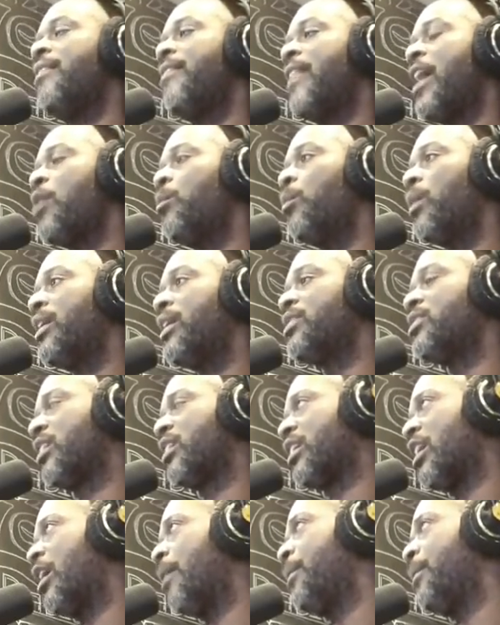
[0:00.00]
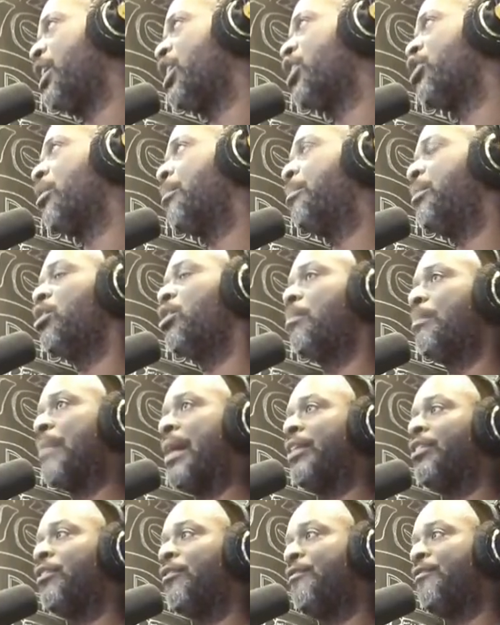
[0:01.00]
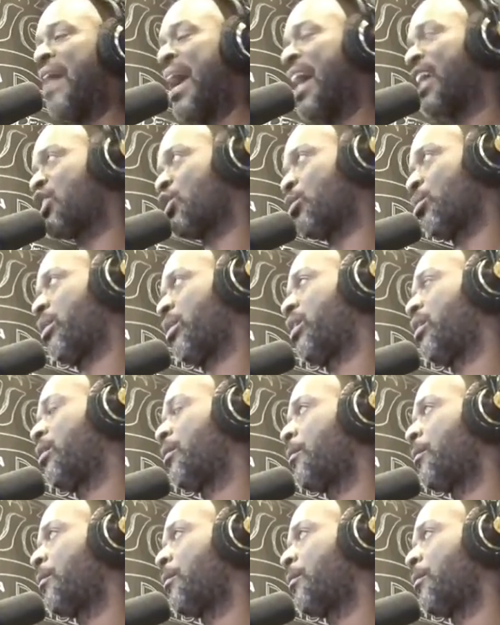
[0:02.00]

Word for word: they wanted to come here to build manufacturing.